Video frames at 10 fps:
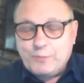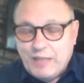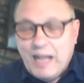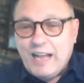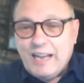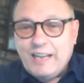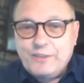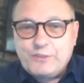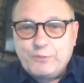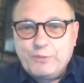supply
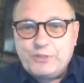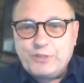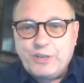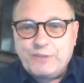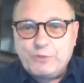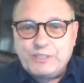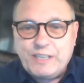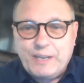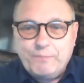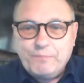and distribution of
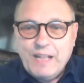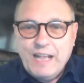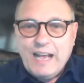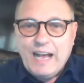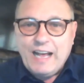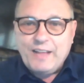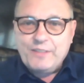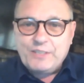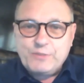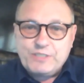whiskey.
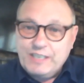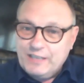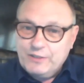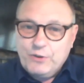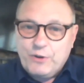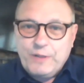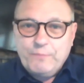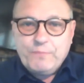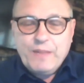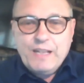This was in Illinois.